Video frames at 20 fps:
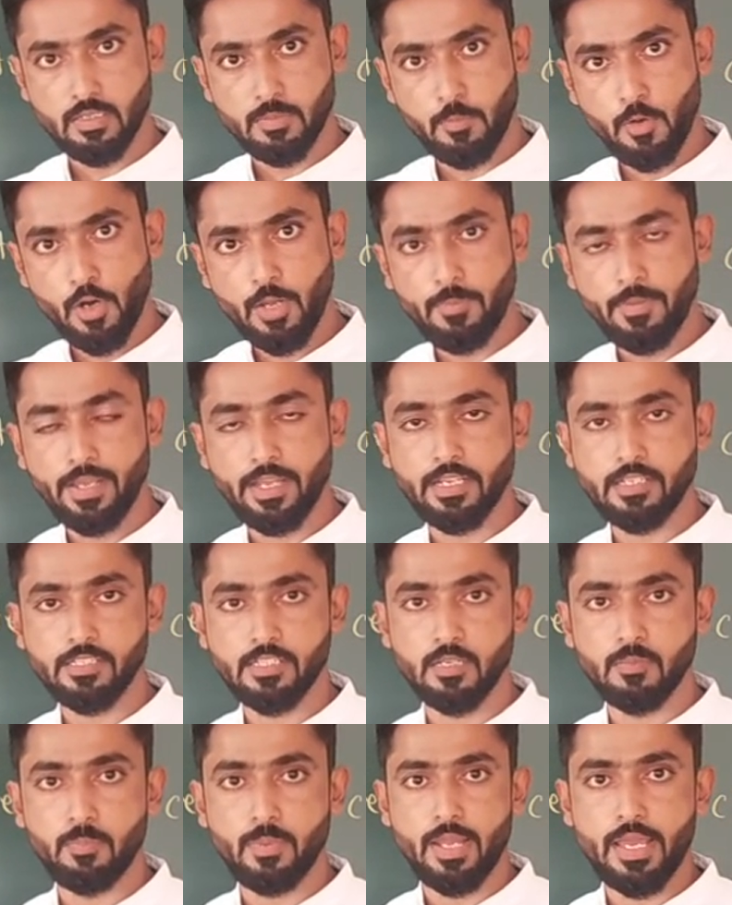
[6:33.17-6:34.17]

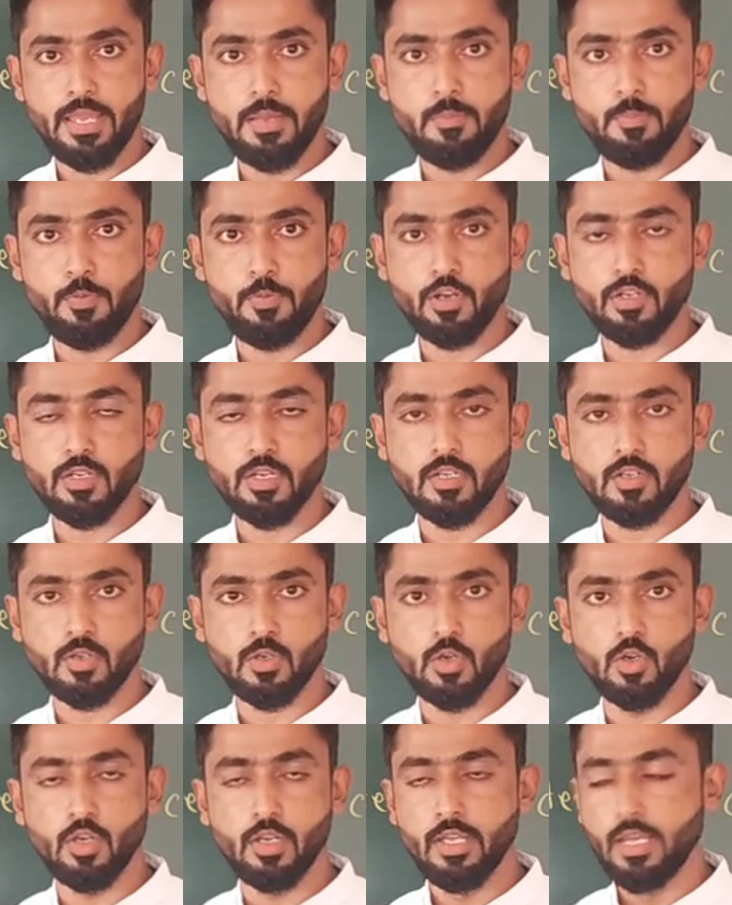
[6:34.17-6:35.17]
modification play important
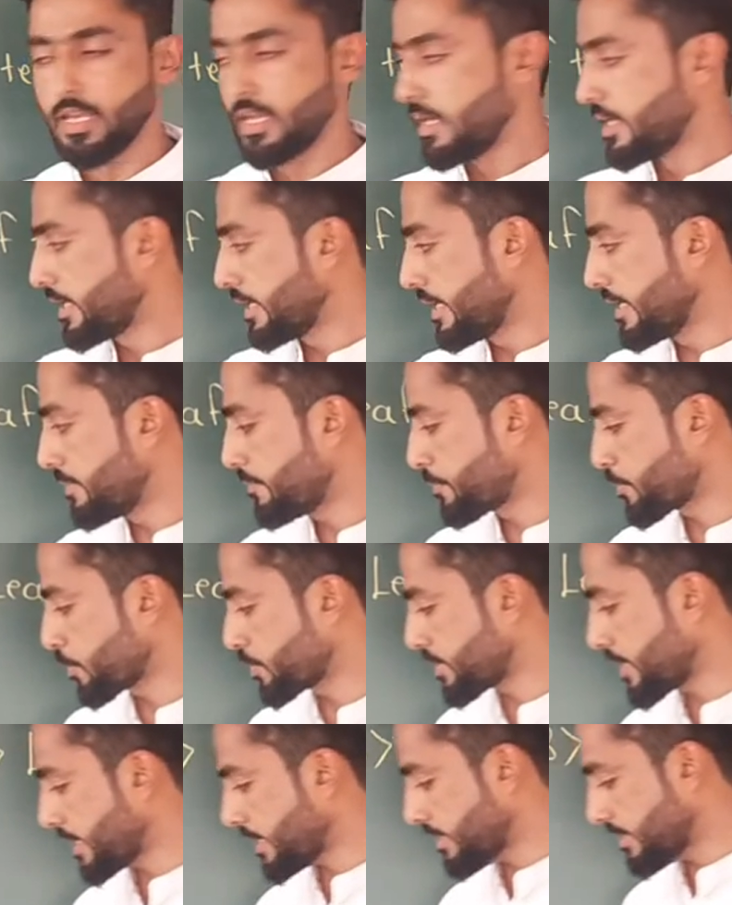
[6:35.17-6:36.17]
role in
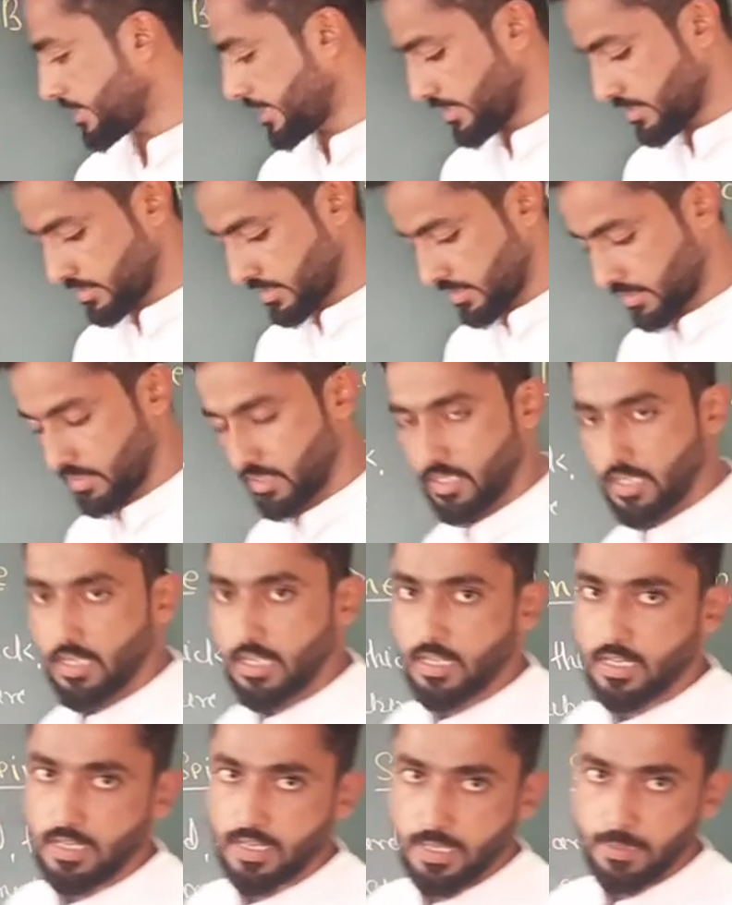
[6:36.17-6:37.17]
protecting the
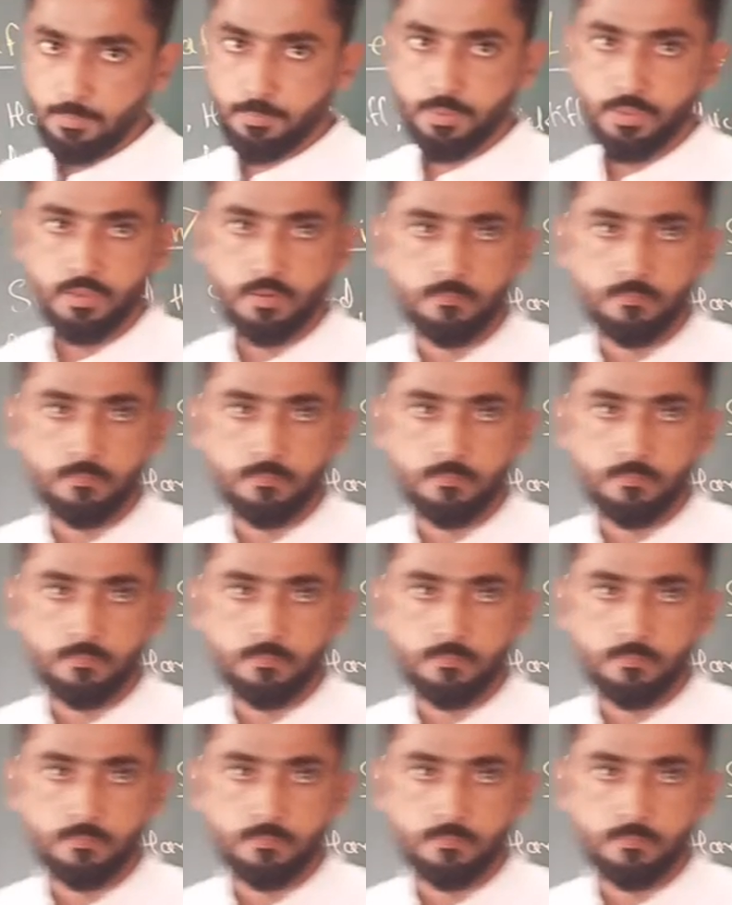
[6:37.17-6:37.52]
leaf